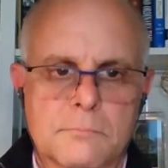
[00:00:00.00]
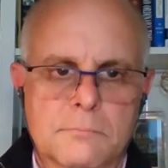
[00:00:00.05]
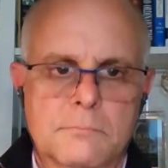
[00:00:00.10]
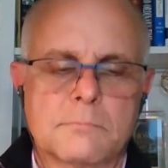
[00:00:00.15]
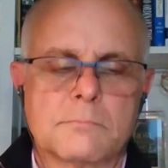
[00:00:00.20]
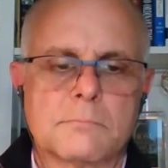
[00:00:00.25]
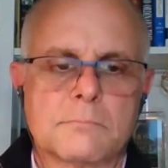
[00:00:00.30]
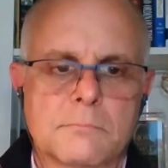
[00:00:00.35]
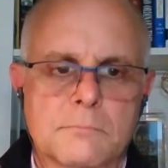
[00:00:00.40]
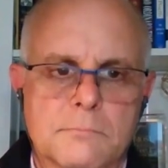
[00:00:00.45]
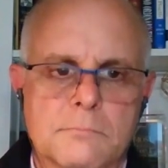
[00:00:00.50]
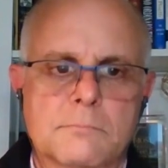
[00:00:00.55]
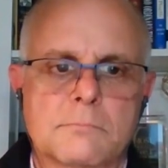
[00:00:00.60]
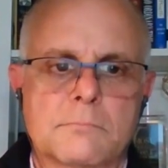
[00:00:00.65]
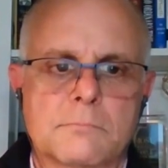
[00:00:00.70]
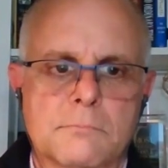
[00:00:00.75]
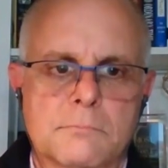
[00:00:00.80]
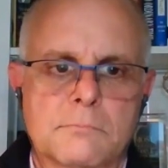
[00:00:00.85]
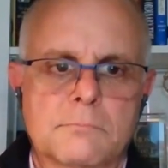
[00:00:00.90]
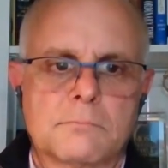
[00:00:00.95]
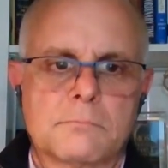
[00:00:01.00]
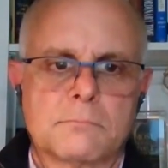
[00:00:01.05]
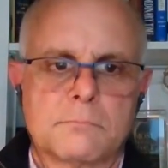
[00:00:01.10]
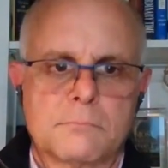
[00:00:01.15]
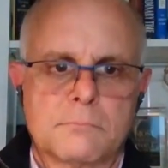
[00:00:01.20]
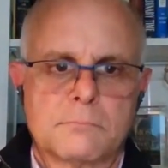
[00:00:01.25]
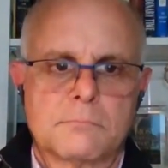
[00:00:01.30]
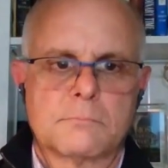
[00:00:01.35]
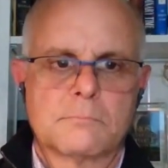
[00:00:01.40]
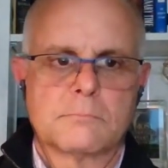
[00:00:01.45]

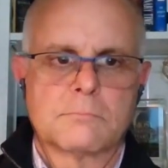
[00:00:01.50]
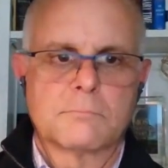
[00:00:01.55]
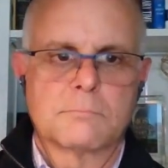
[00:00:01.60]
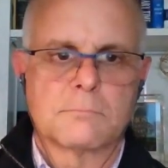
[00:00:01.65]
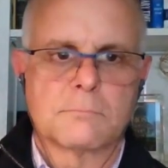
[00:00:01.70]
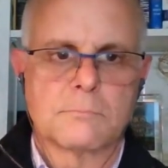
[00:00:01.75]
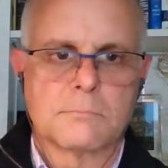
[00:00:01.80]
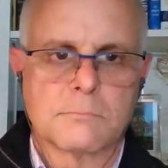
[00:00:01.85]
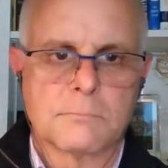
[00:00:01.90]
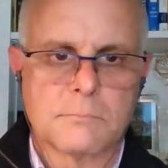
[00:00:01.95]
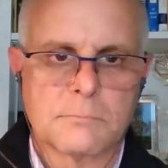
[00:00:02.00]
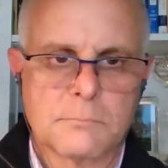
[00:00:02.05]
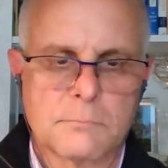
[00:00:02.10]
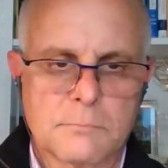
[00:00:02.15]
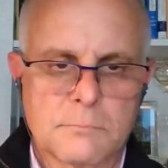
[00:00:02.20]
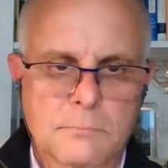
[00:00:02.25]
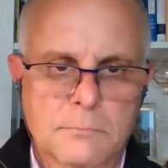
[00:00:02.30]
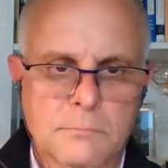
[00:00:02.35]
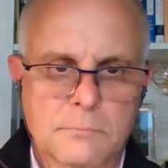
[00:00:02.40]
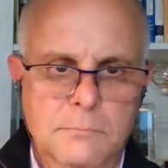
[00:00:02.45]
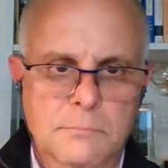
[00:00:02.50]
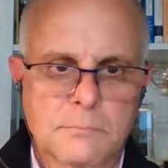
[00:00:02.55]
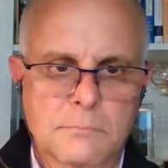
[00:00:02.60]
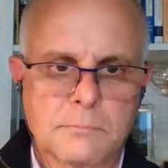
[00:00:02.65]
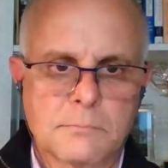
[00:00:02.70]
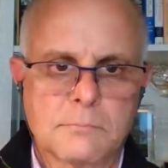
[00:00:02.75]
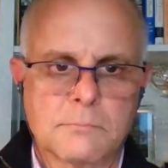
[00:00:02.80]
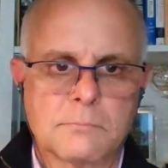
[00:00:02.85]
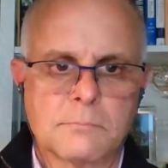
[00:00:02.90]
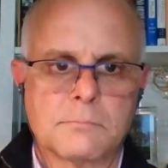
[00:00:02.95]

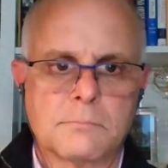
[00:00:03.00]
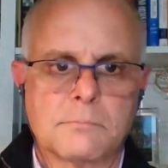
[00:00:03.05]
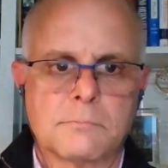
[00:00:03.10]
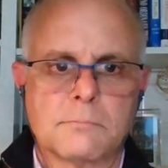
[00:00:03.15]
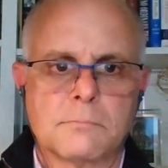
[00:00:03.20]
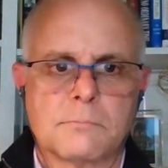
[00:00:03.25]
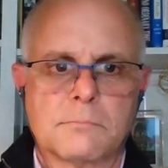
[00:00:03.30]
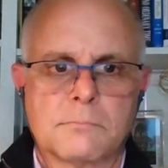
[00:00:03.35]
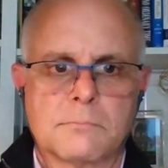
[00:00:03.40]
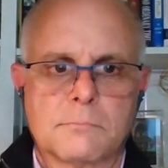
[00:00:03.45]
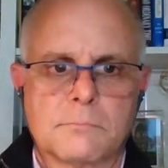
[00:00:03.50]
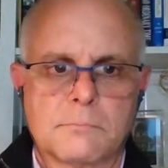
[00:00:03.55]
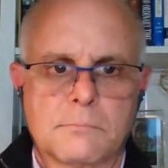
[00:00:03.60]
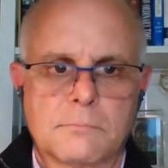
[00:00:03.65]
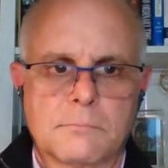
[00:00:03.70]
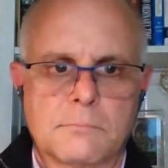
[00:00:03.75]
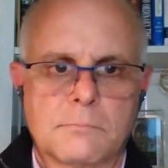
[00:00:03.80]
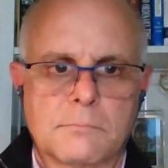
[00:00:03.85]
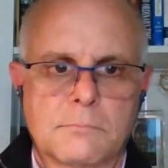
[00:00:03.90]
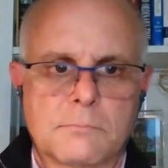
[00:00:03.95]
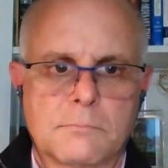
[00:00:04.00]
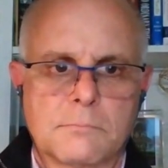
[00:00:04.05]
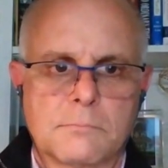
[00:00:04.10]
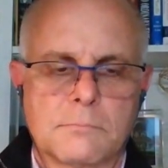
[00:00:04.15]
The person shown says nothing.